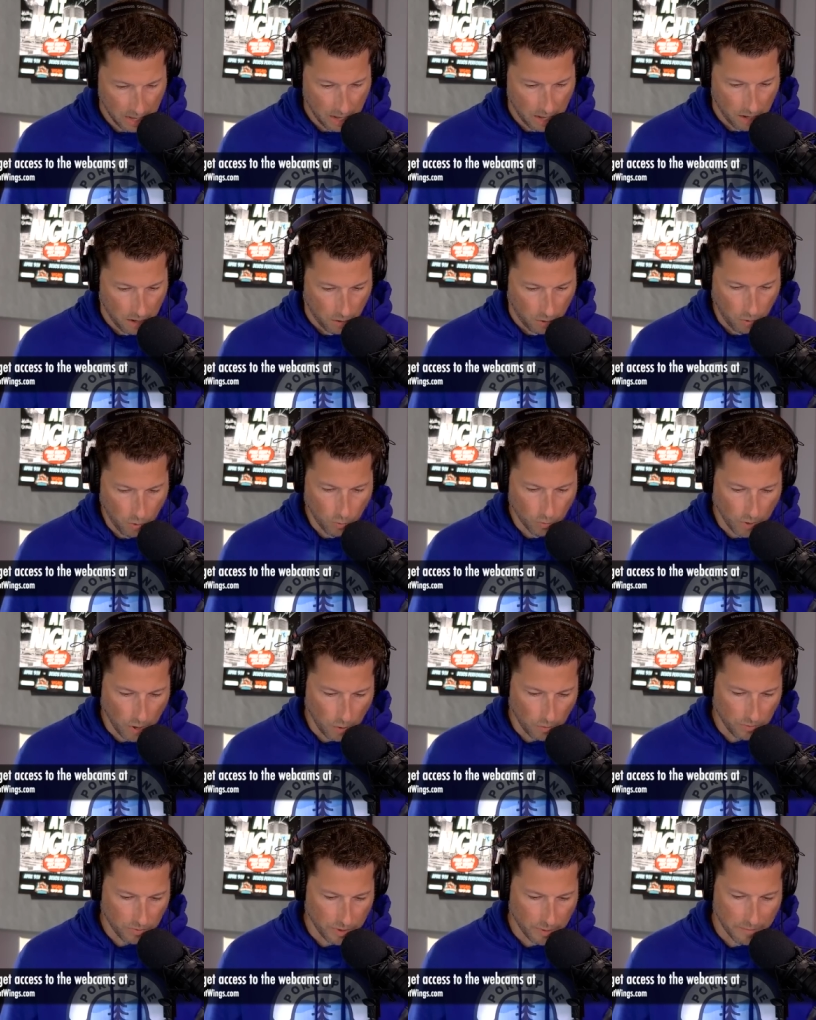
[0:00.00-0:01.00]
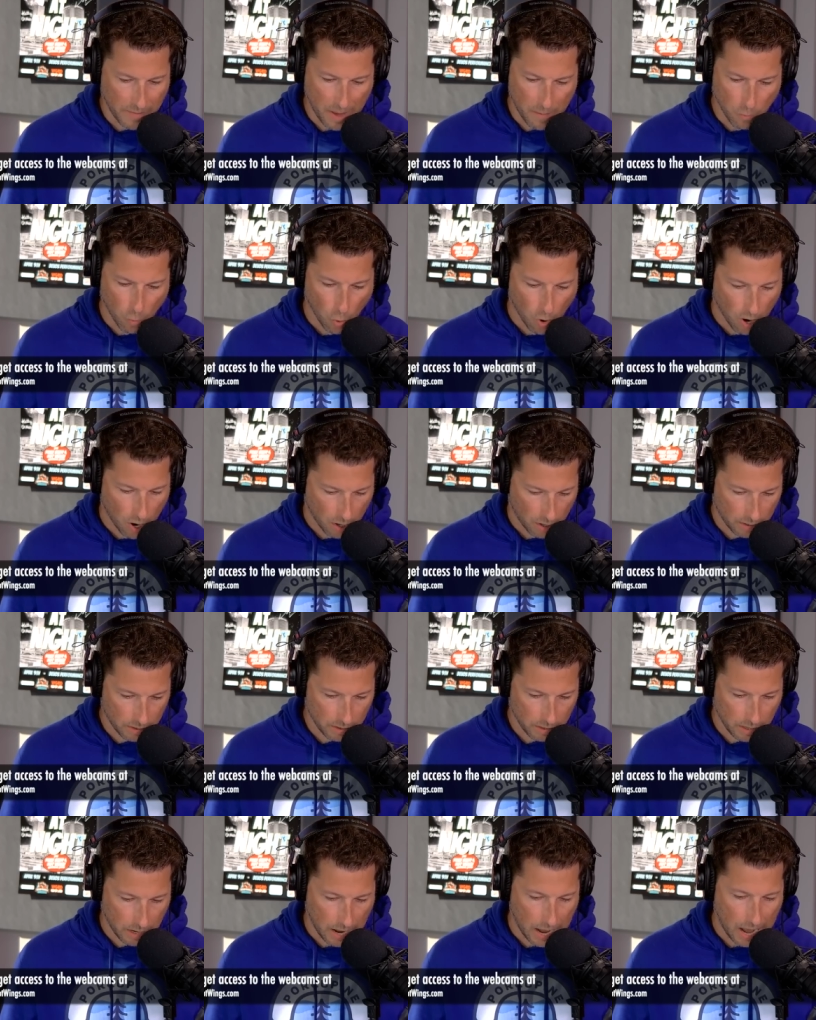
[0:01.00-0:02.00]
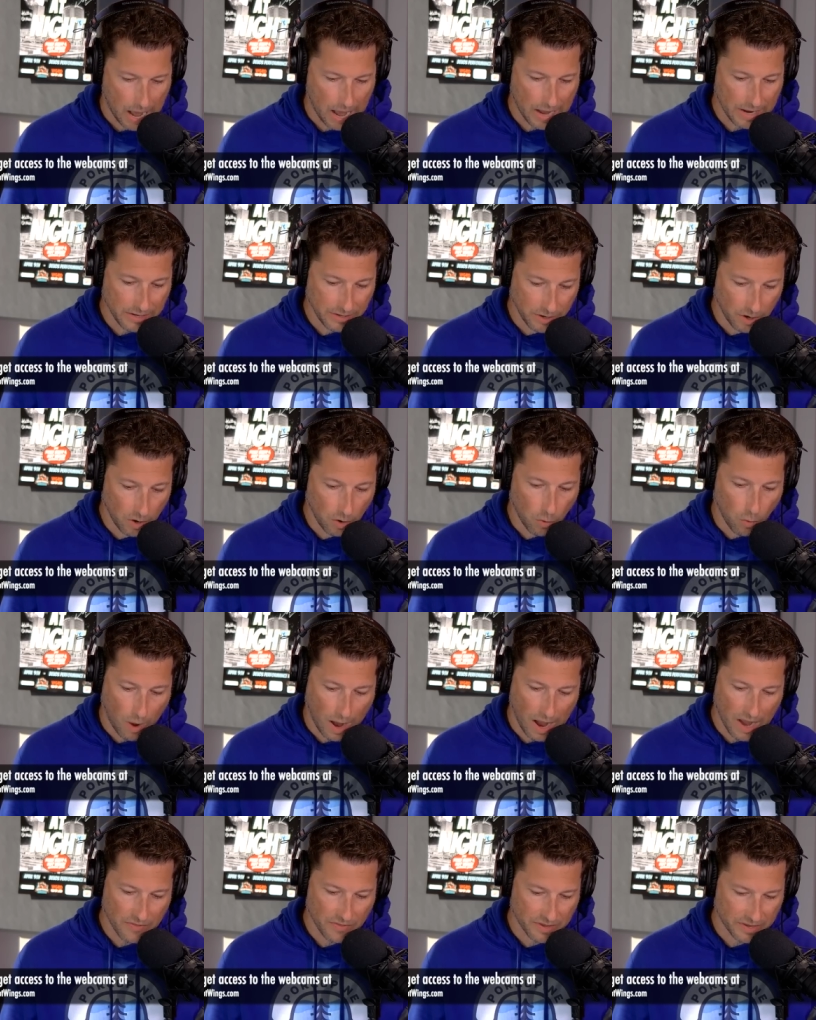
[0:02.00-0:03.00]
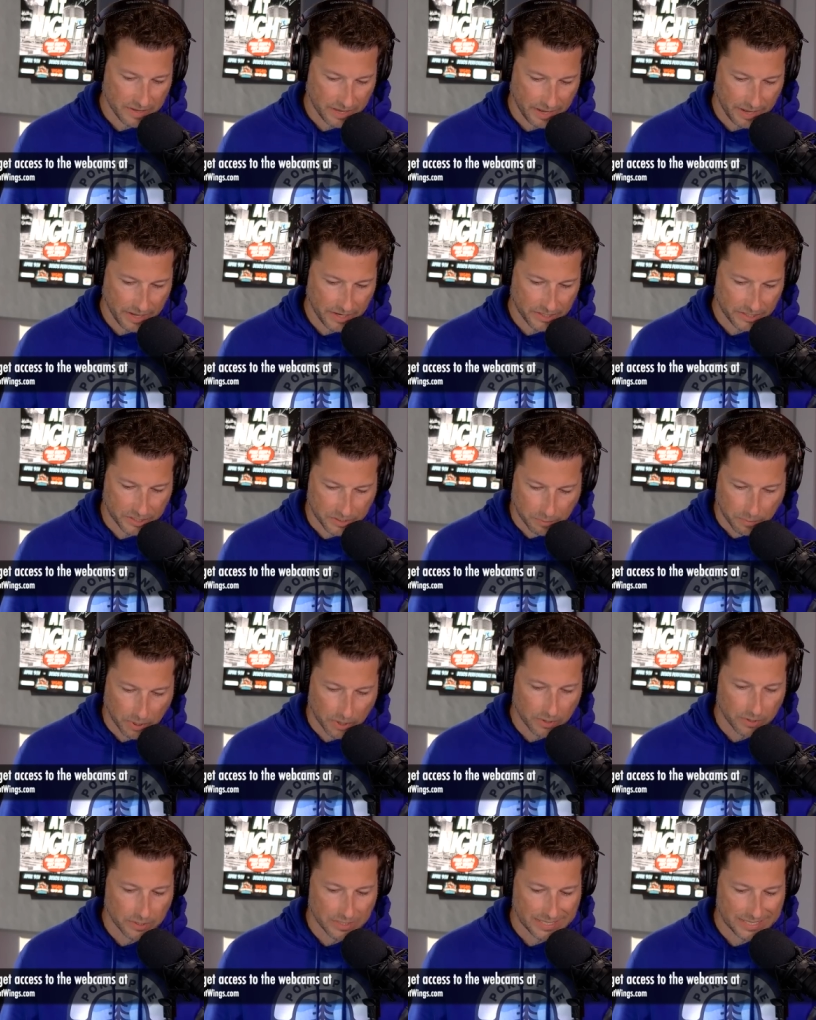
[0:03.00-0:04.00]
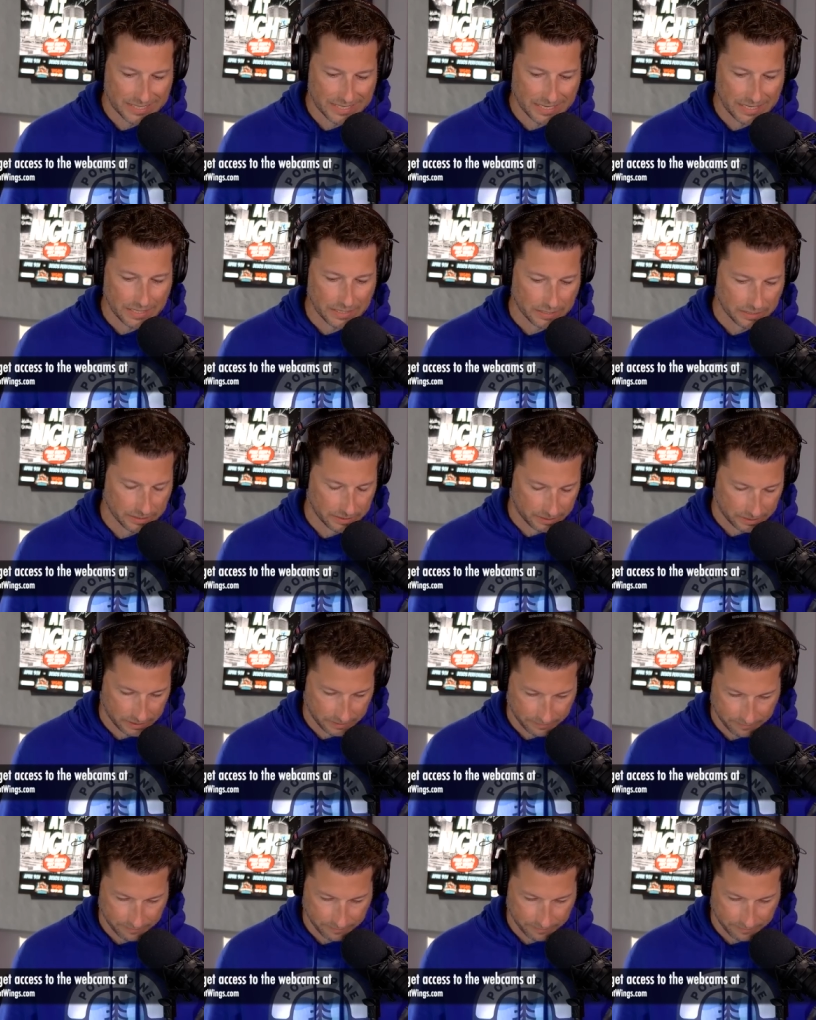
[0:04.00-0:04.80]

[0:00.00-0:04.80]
Who wrote the memoir, I Know Why the Caged Bird Sings?